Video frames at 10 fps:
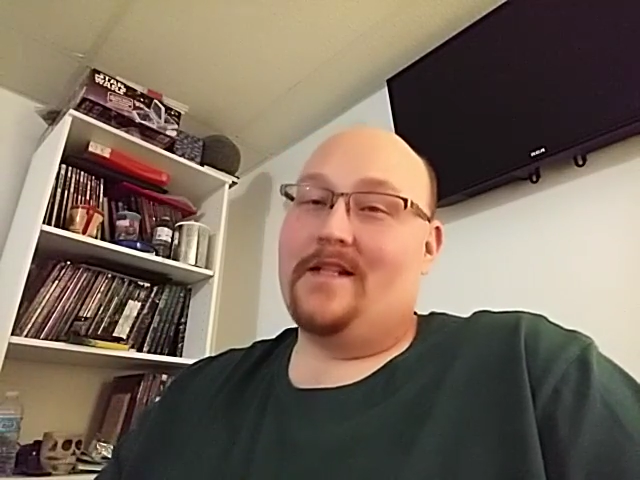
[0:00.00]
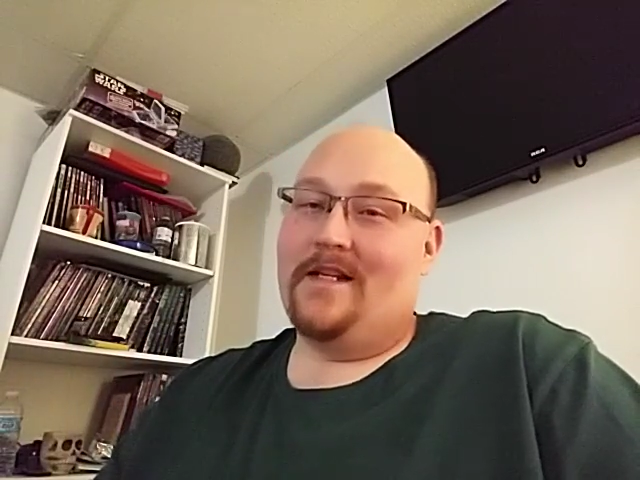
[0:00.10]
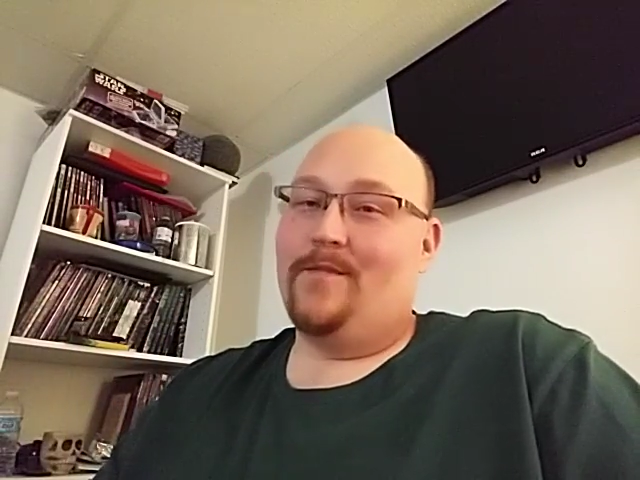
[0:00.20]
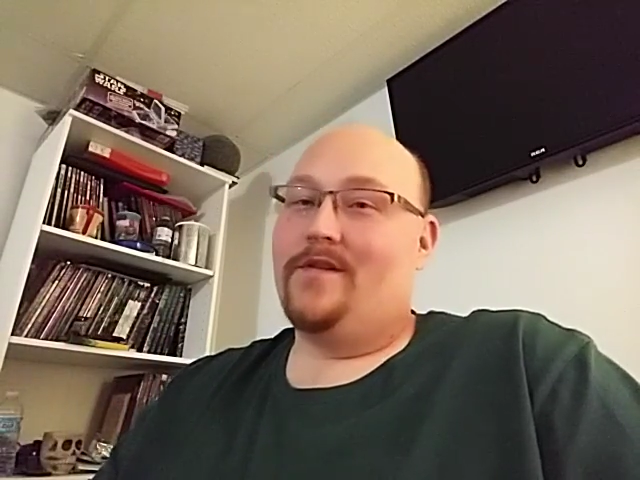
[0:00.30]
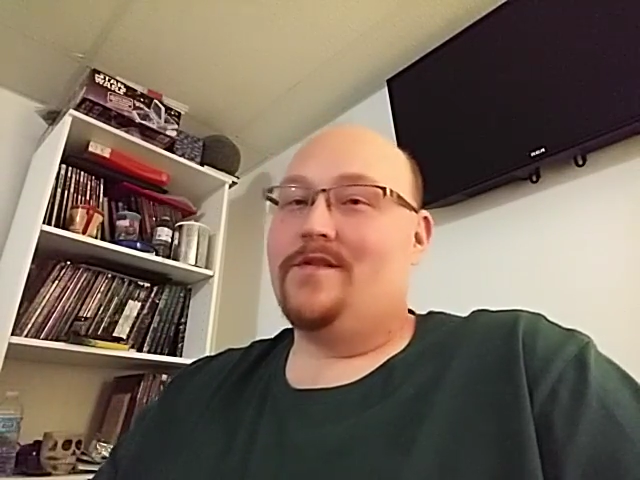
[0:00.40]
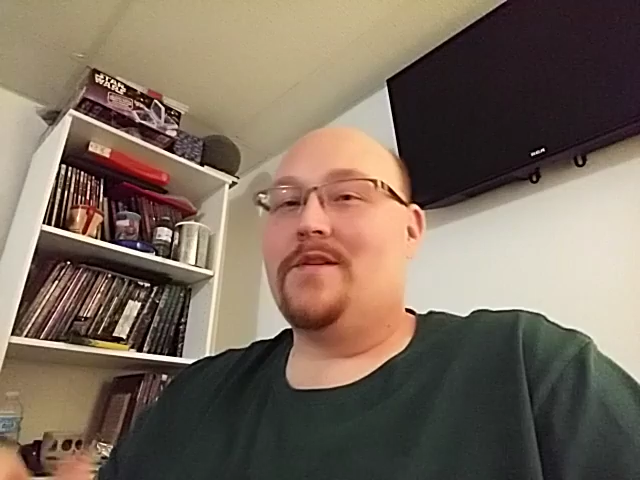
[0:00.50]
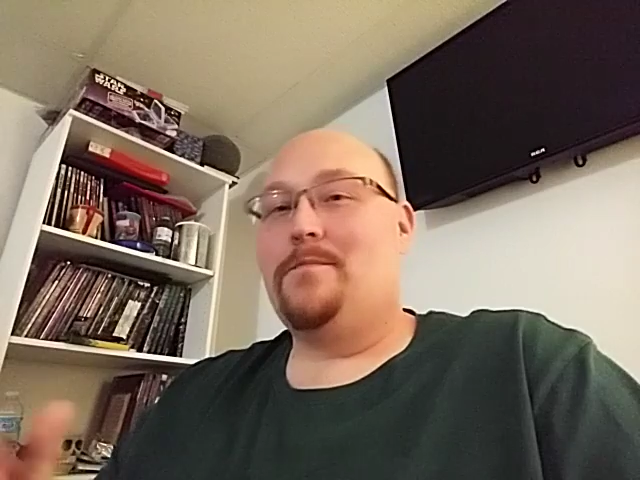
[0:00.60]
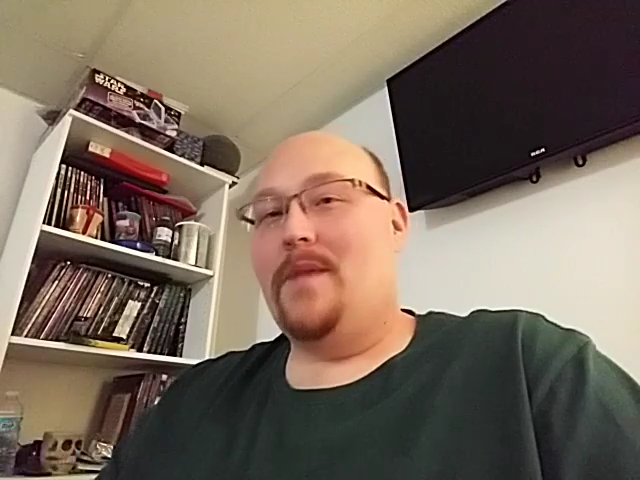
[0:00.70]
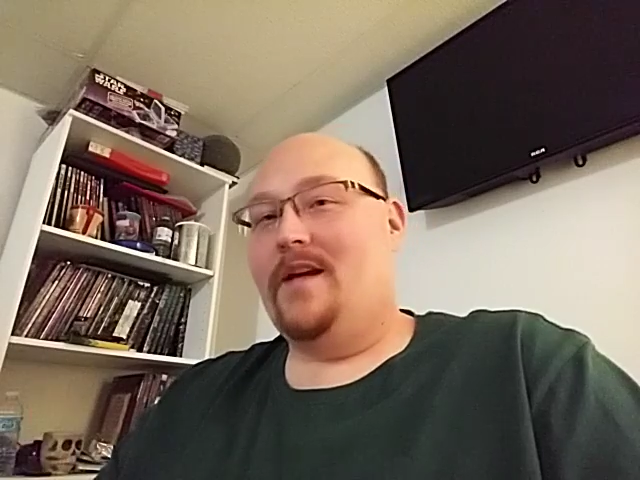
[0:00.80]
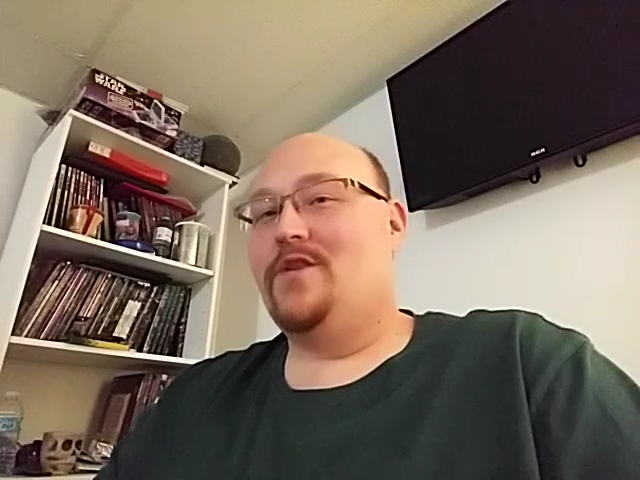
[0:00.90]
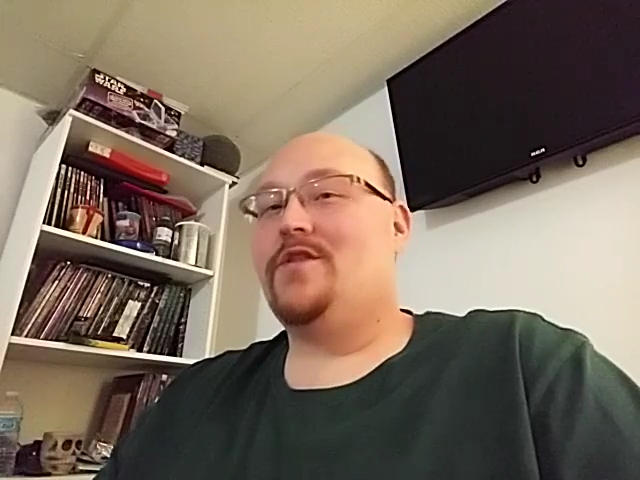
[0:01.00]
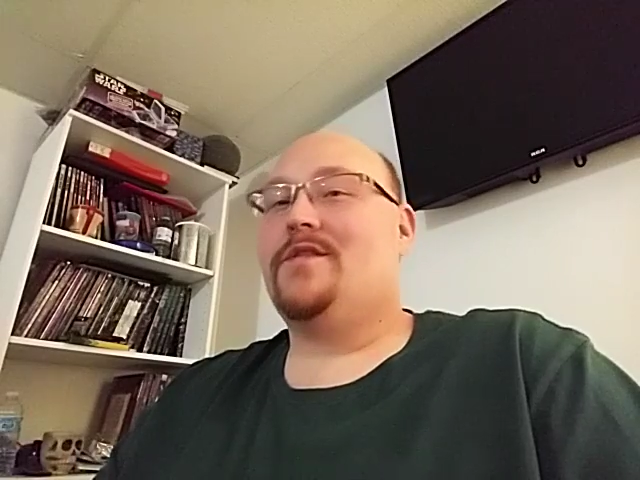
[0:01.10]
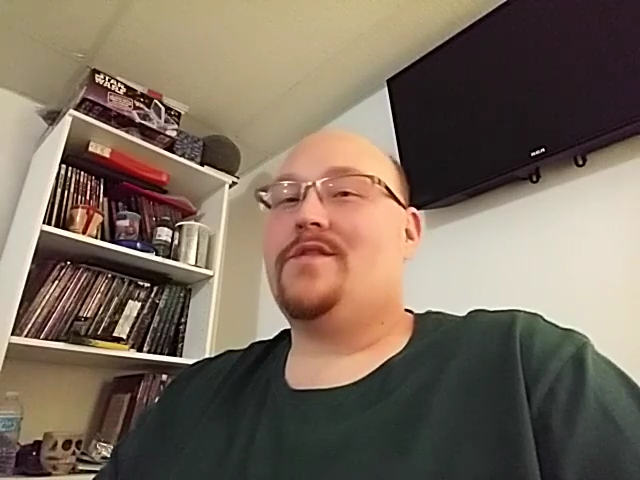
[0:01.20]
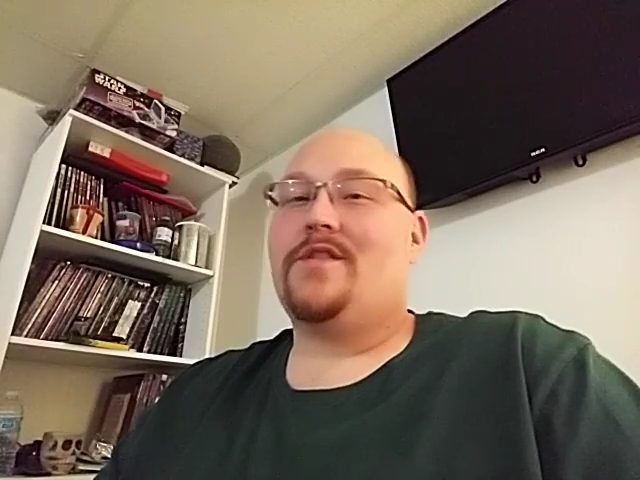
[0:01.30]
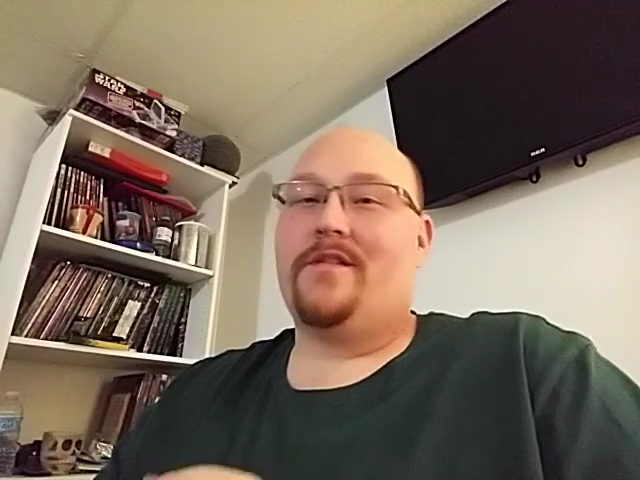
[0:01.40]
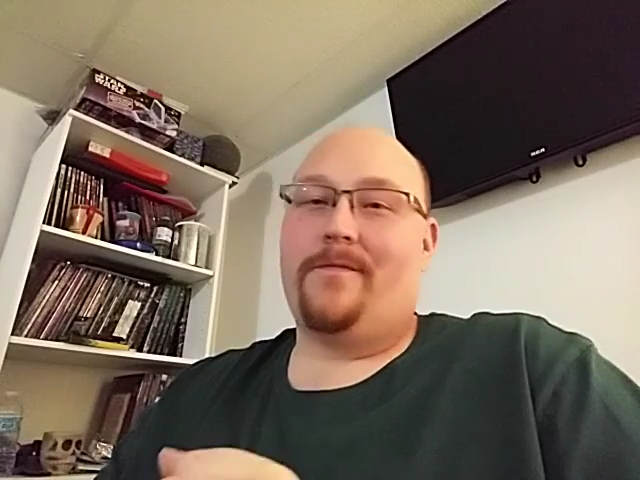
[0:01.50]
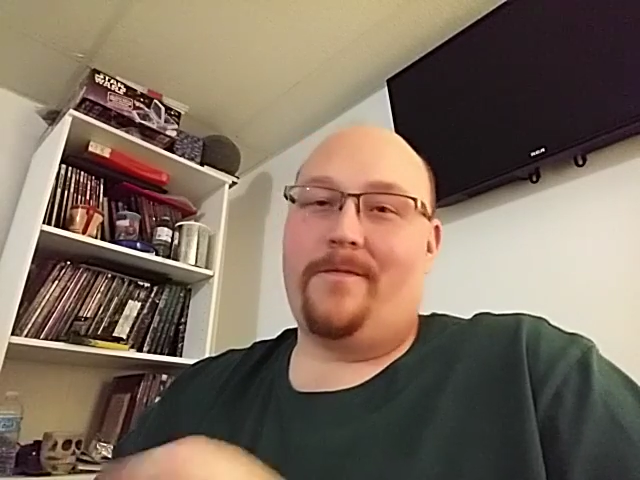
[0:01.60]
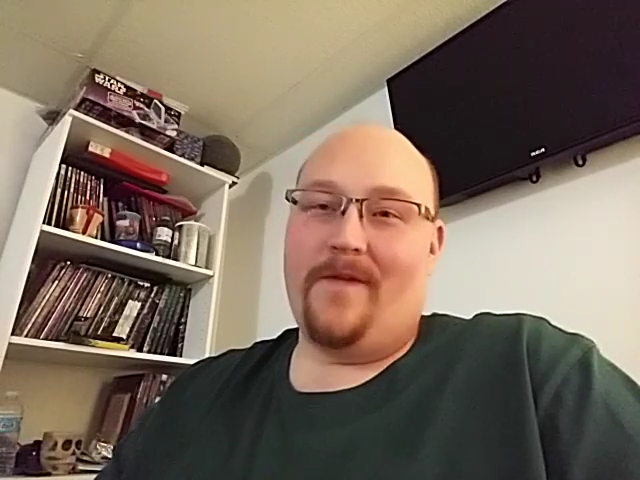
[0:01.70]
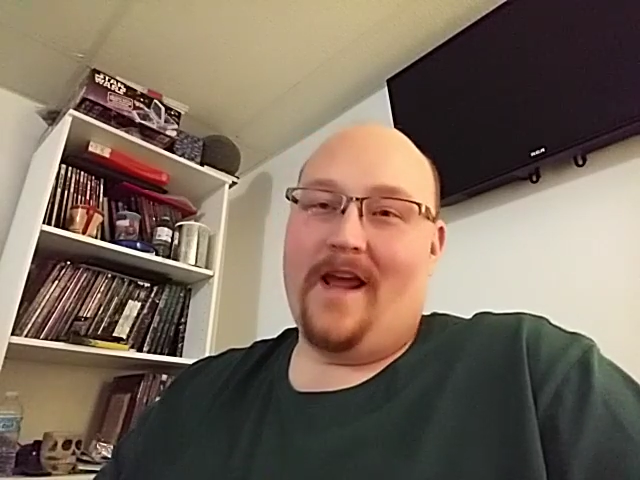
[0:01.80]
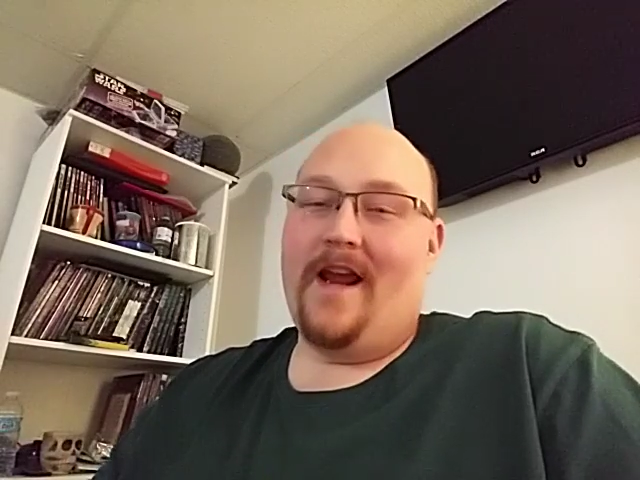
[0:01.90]
demons and mages and
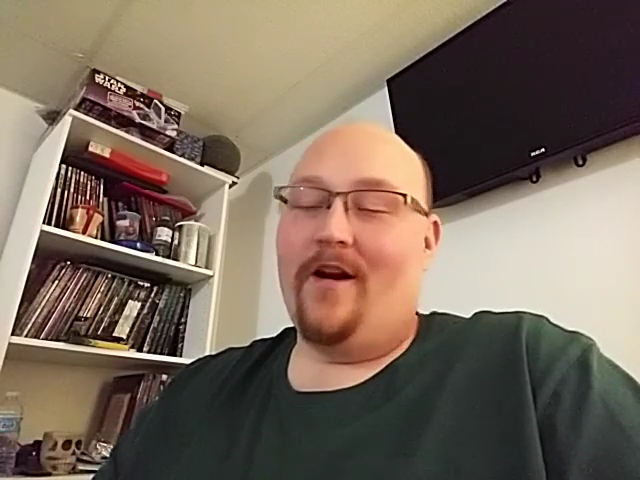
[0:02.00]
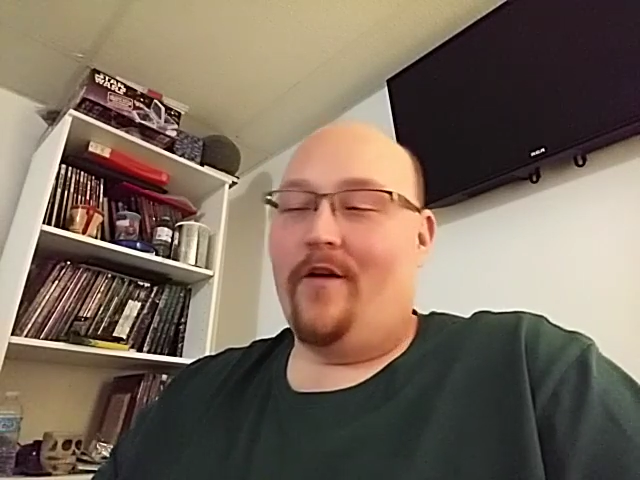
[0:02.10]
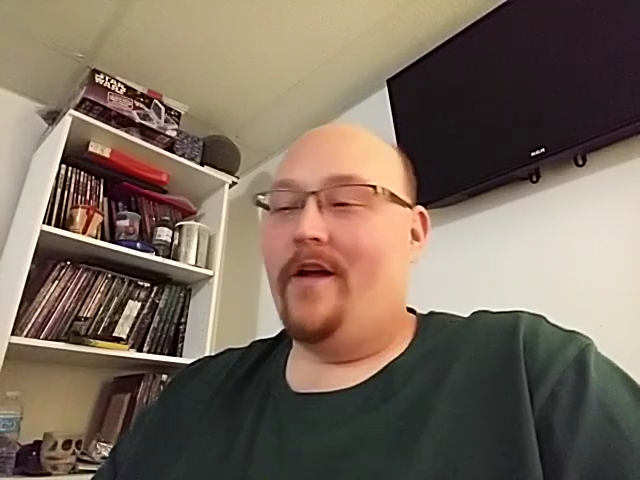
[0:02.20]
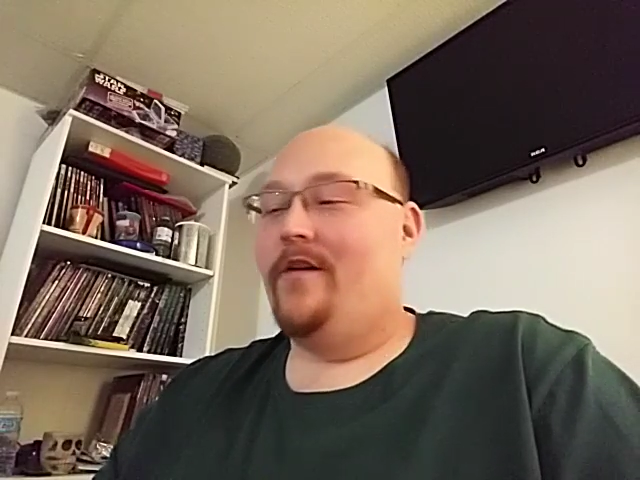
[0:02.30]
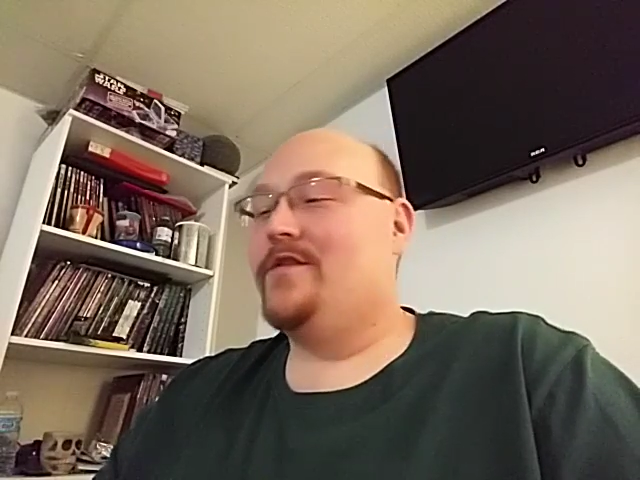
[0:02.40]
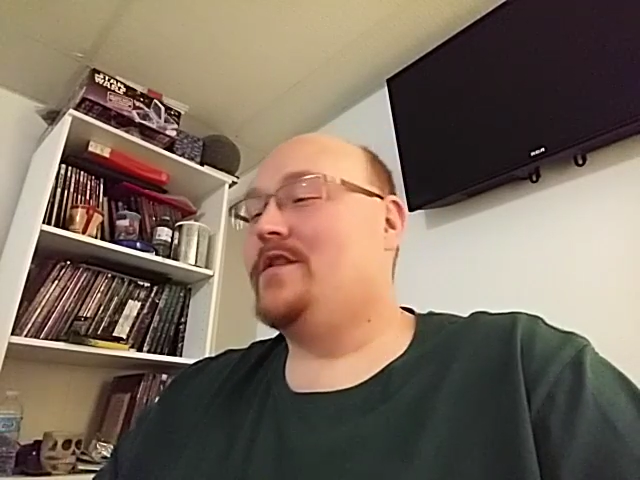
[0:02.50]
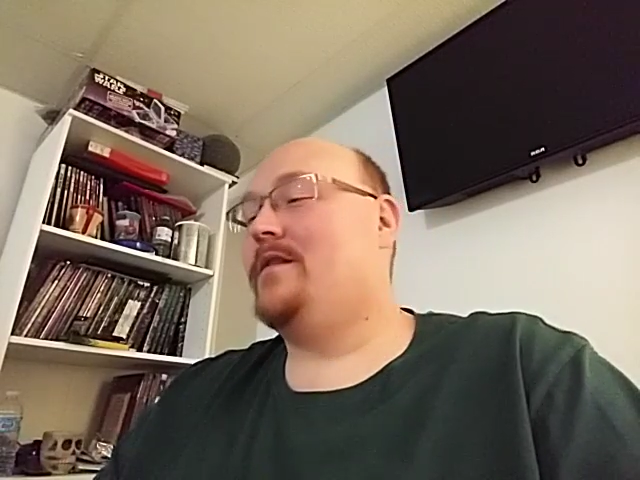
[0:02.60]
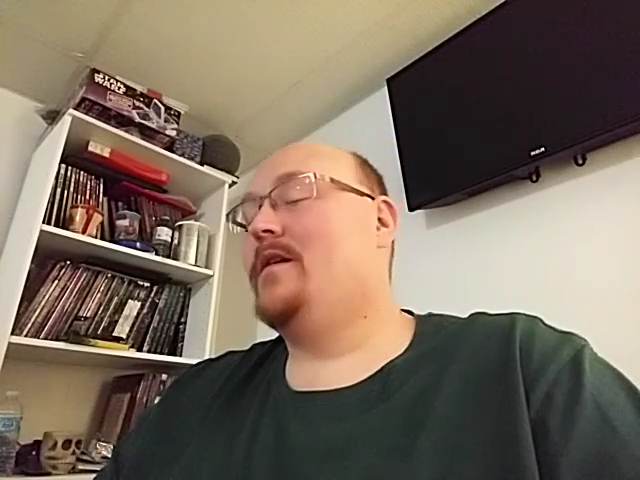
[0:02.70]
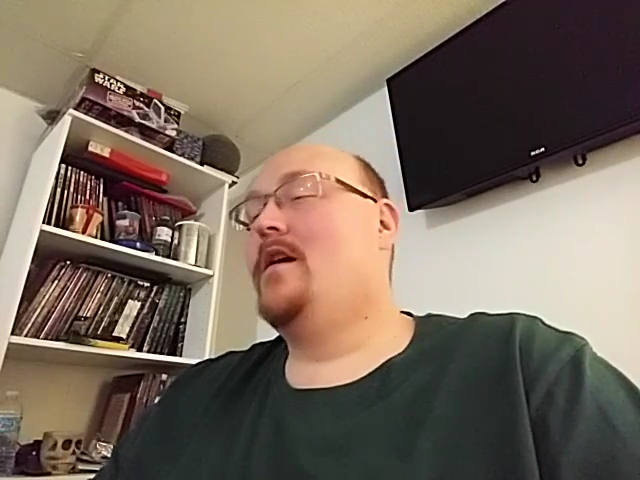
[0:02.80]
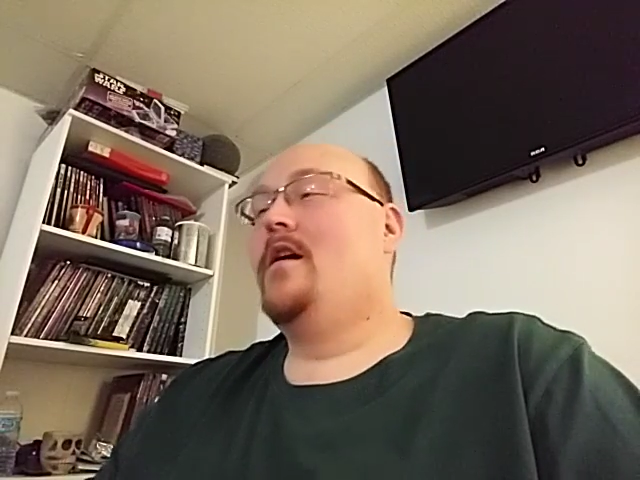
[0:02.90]
fae and all that other stuff.